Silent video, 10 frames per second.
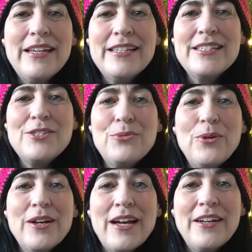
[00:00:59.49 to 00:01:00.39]
is to
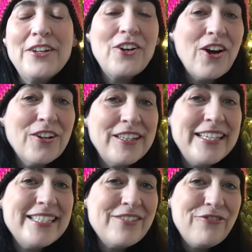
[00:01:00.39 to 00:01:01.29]
work on a
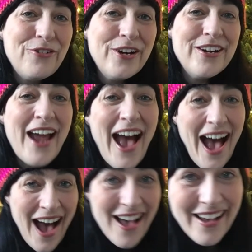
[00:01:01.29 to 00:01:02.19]
garland for
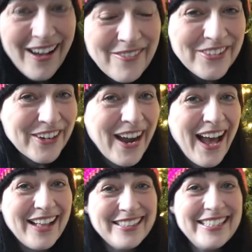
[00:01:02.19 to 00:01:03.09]
your
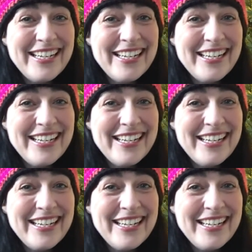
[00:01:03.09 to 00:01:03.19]
holiday